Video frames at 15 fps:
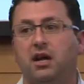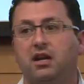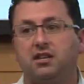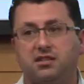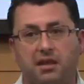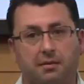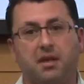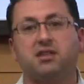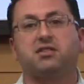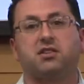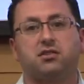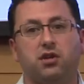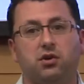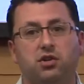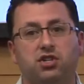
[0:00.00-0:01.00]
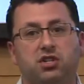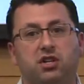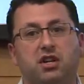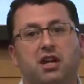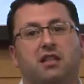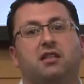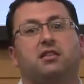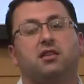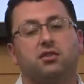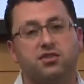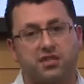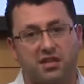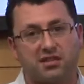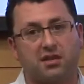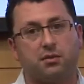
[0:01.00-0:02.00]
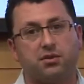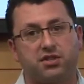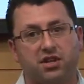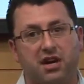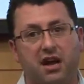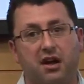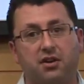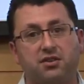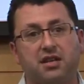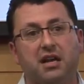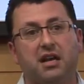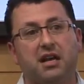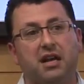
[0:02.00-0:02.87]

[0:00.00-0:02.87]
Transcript: some institution, and then they'll send someone to your house.